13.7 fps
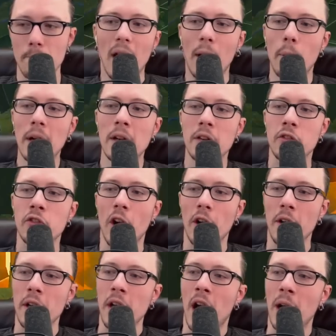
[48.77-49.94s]
I wanted to start
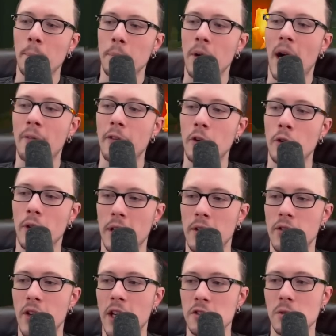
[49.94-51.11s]
a nonprofit
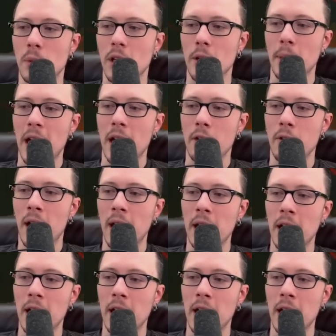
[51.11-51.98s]
organization a while back, right?